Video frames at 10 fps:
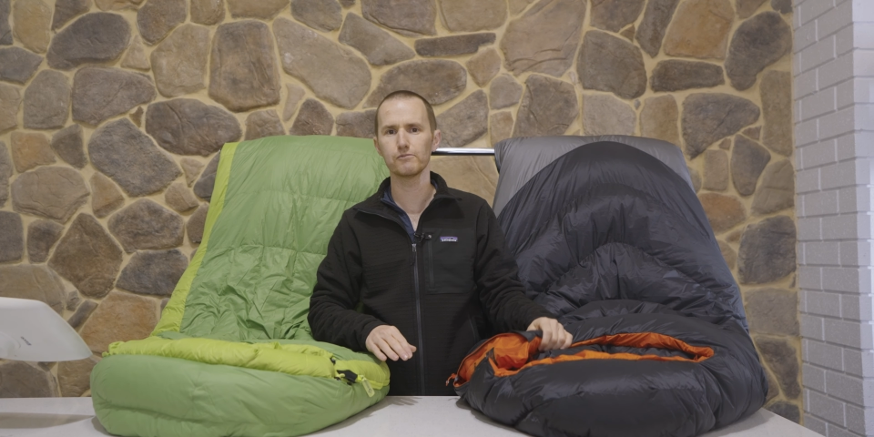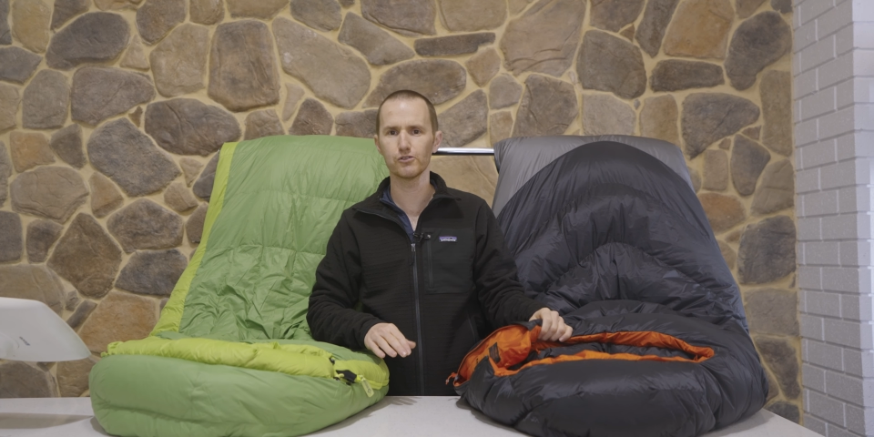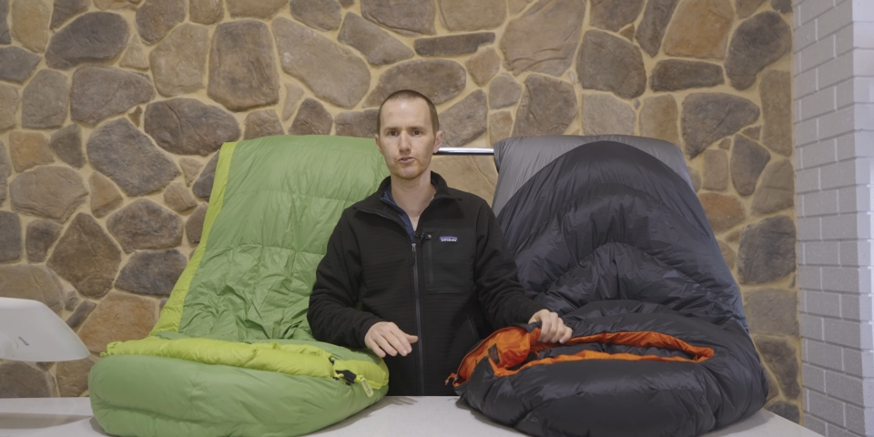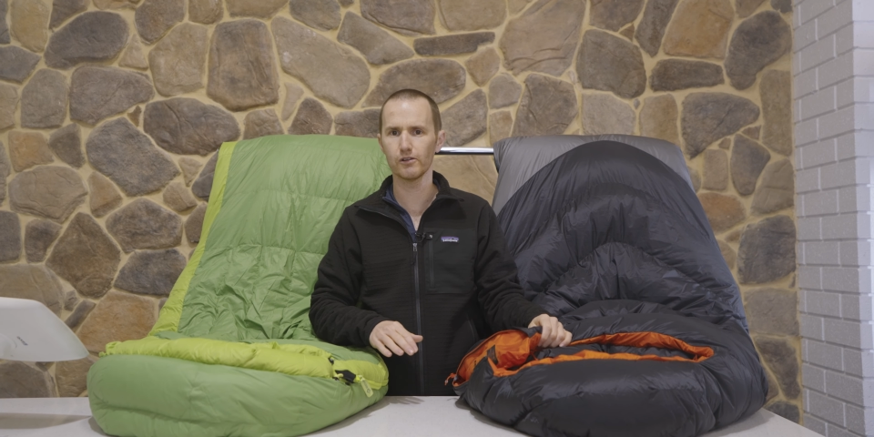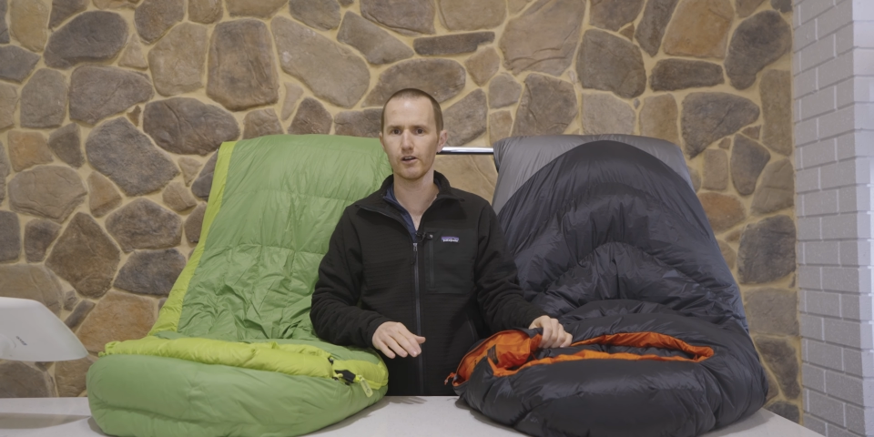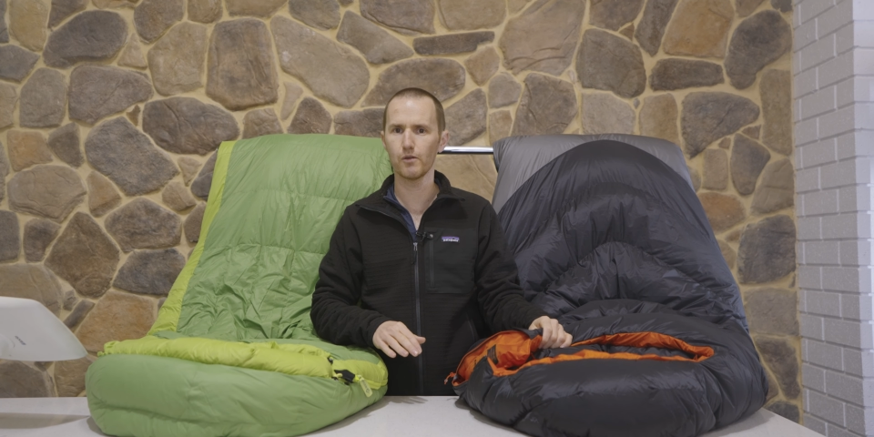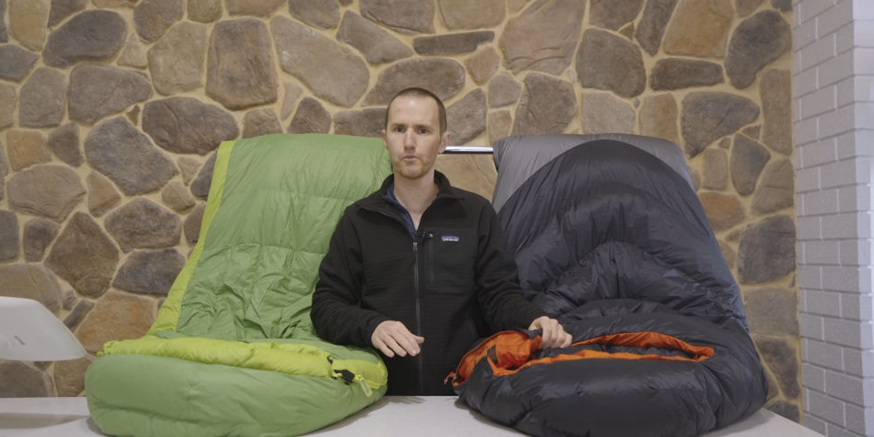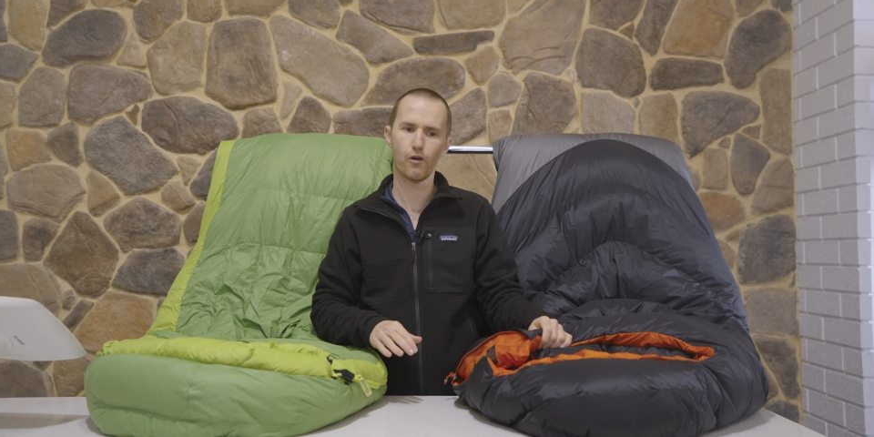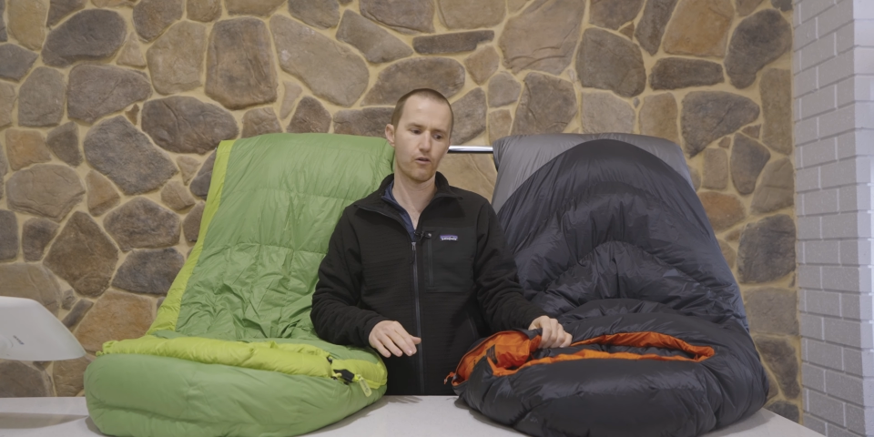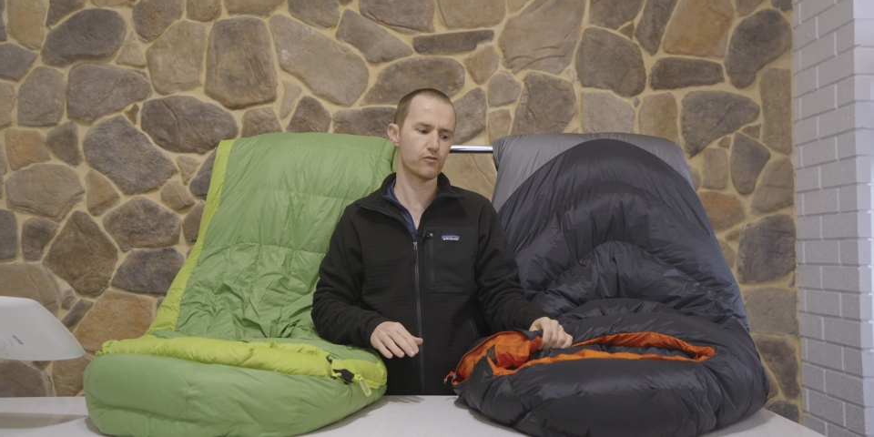Neutrino
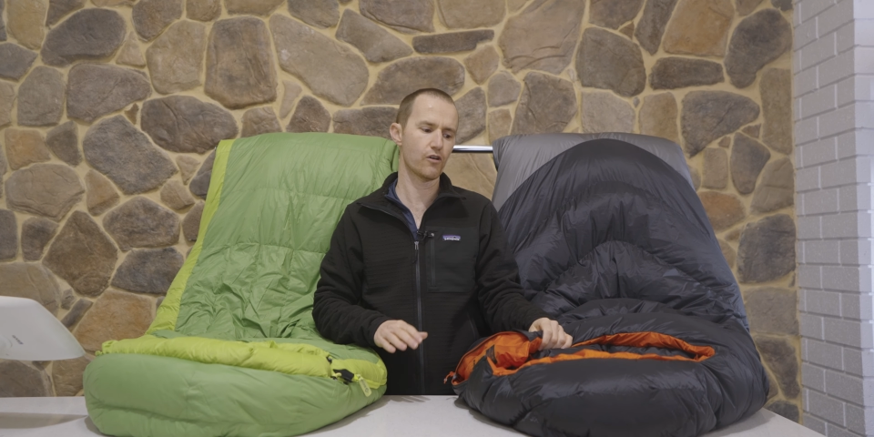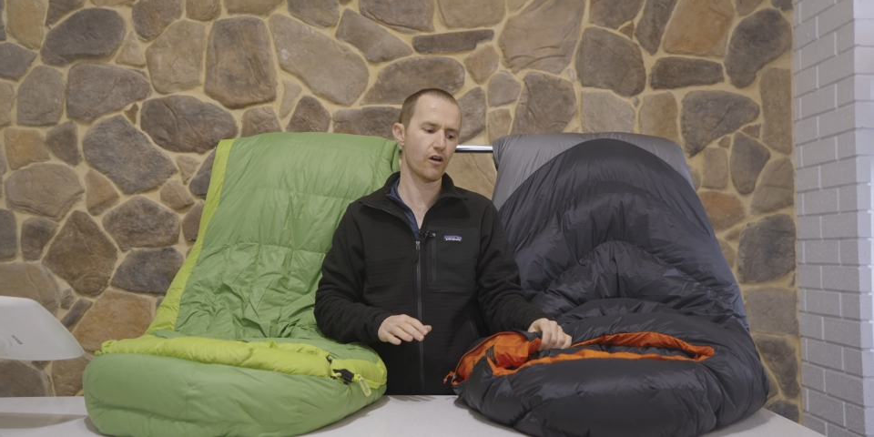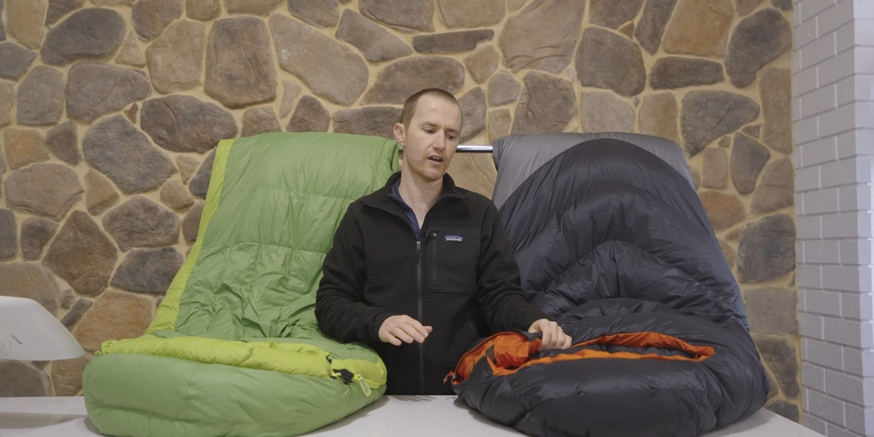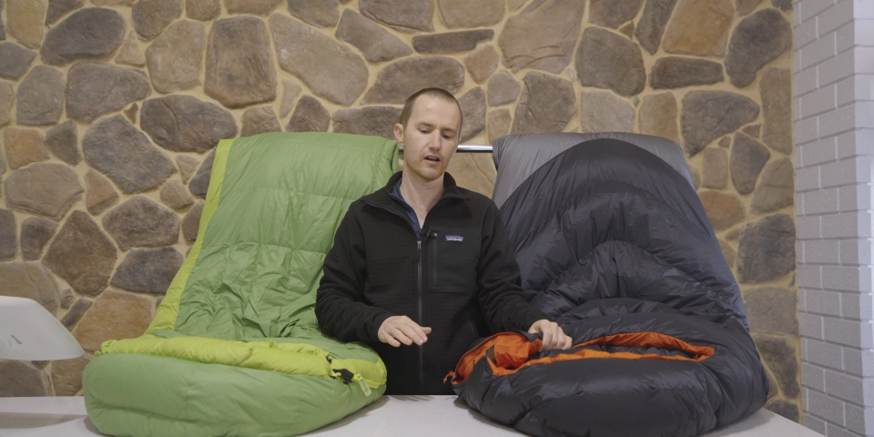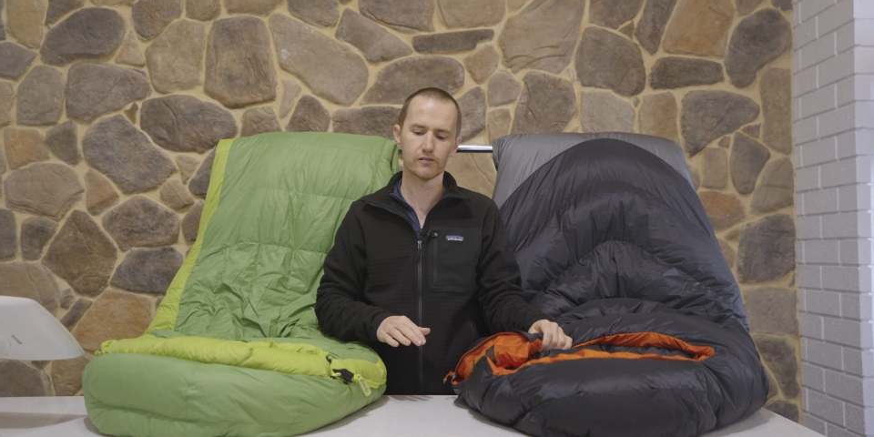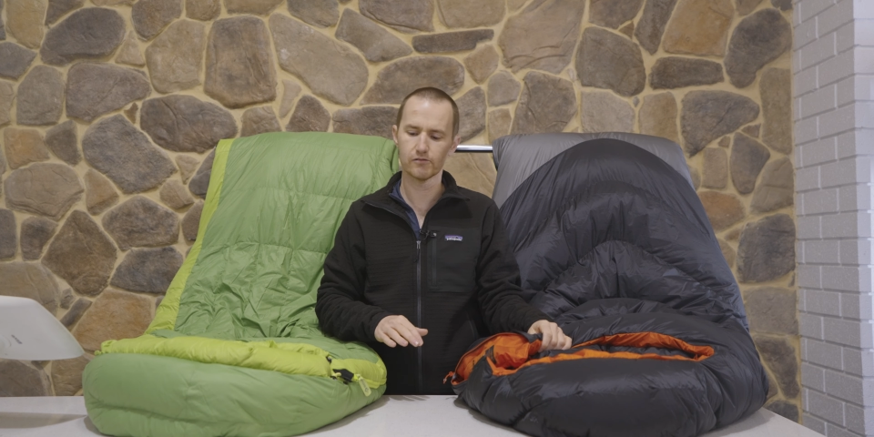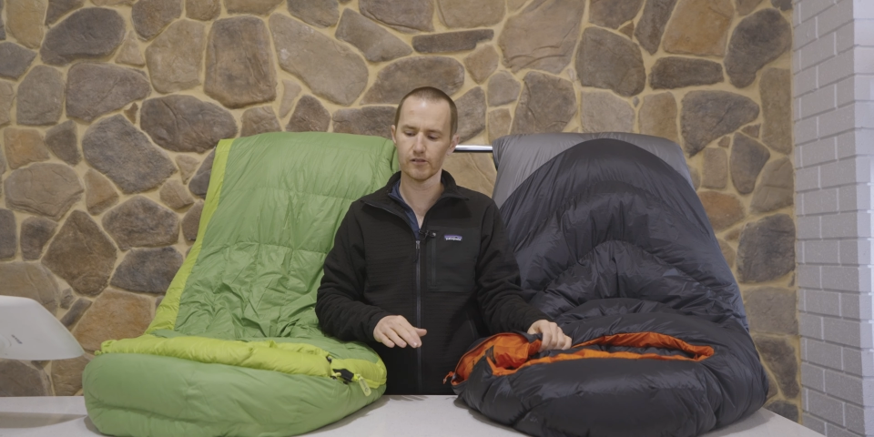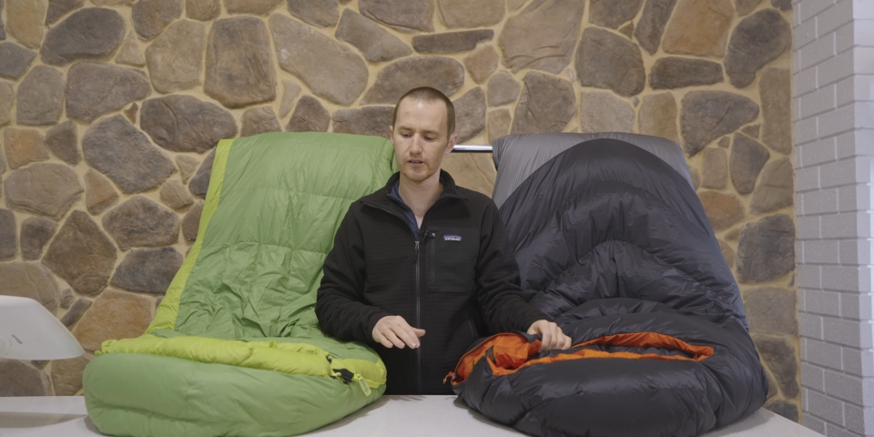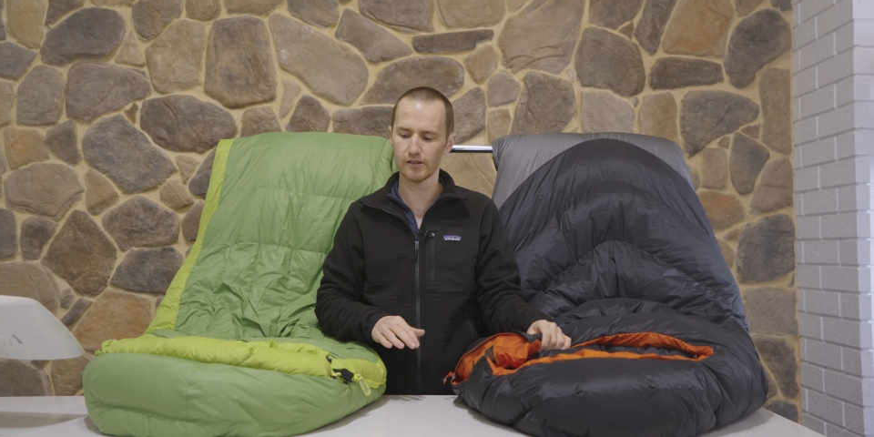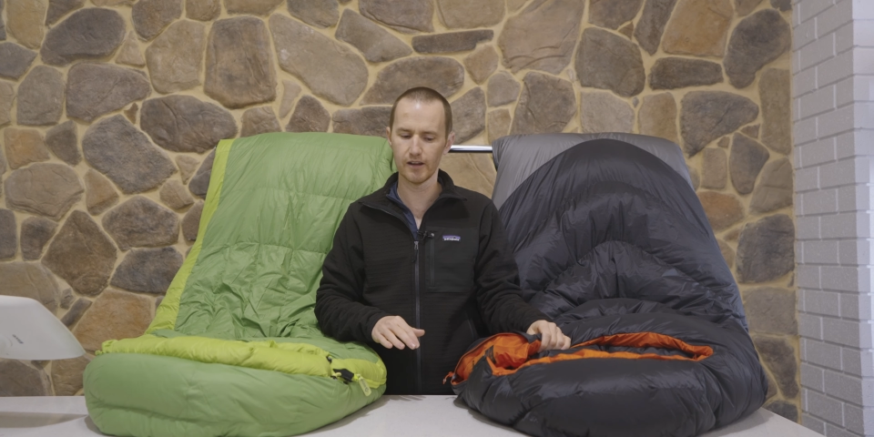Pro 900.